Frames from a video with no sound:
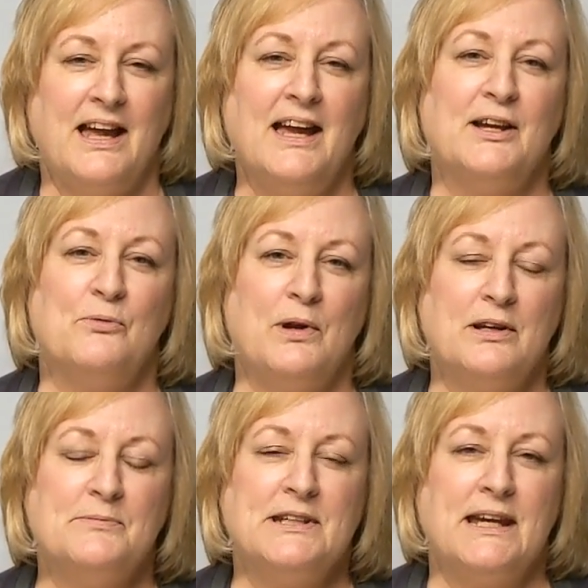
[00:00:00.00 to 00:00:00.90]
Hi,
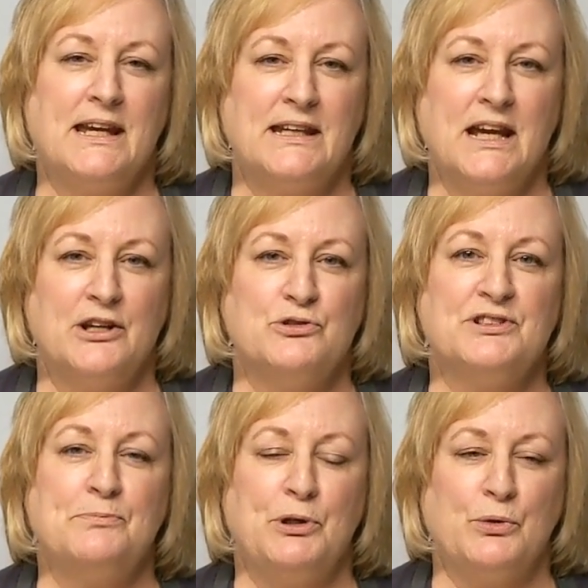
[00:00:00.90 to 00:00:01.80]
welcome to
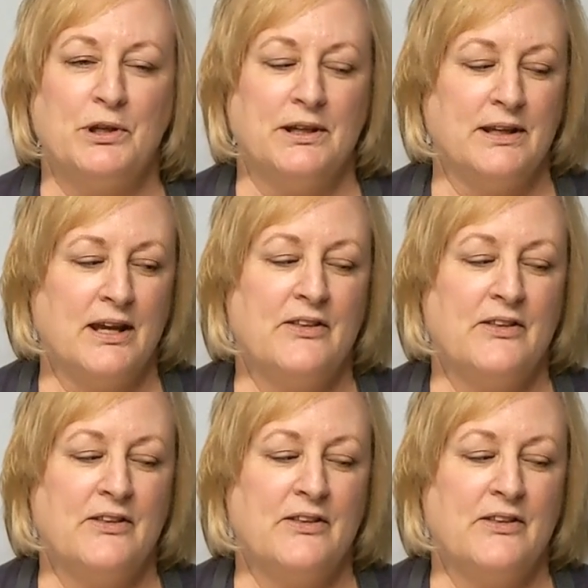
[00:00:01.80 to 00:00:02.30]
Anhydrous Beauty,